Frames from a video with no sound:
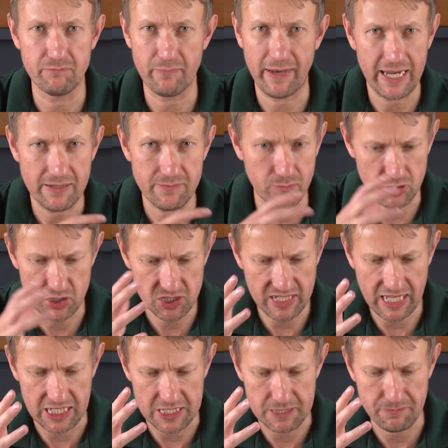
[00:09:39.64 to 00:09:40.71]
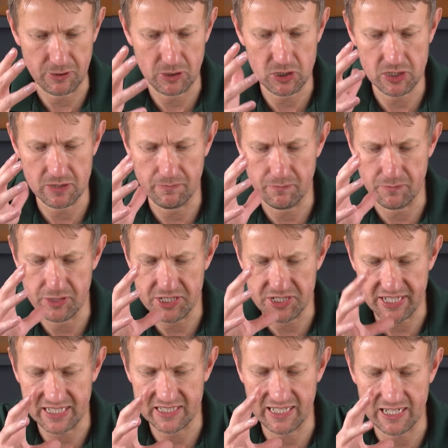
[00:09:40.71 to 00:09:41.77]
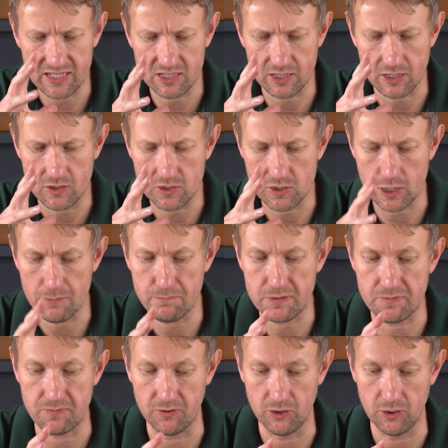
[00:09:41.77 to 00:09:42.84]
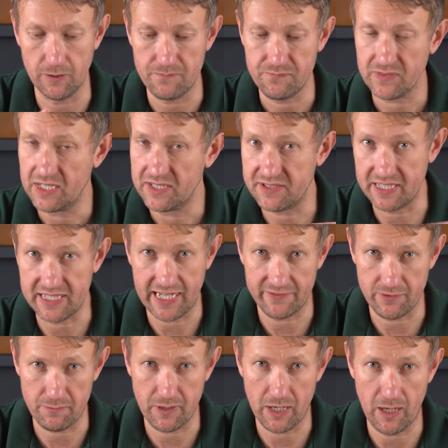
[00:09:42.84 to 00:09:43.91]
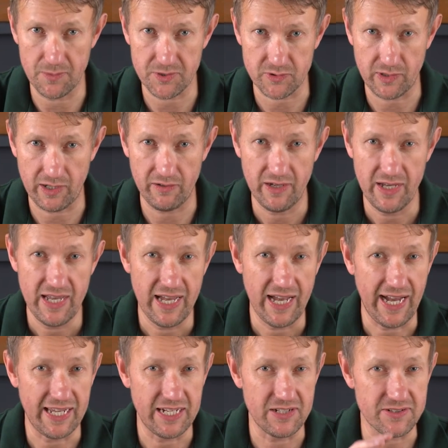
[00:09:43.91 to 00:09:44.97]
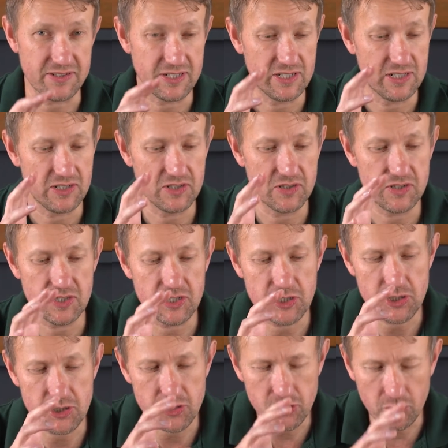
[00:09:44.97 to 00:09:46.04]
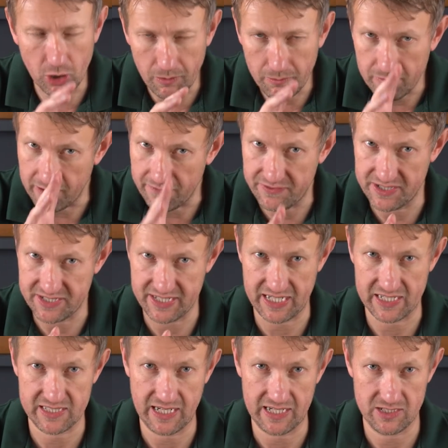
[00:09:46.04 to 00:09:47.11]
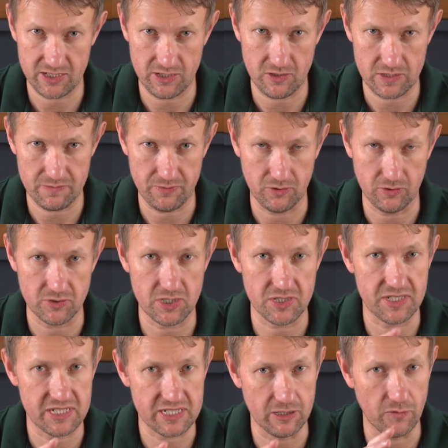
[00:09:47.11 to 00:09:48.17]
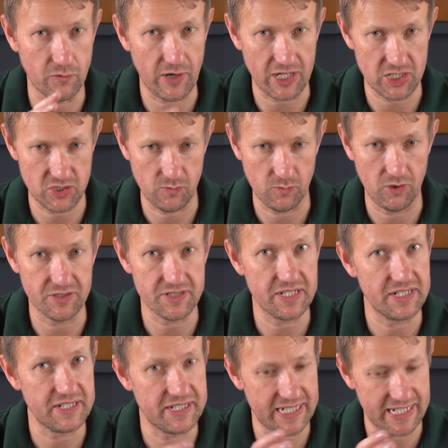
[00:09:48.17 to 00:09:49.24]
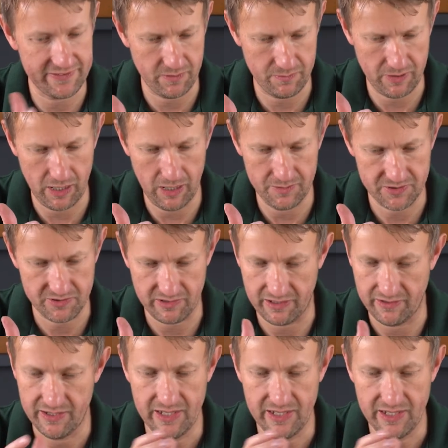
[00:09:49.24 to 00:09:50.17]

made much sense, because the 682 Supersport didn't have a palm swell, and some of the 682 Sporters, the silver action ones, did have a palm swell.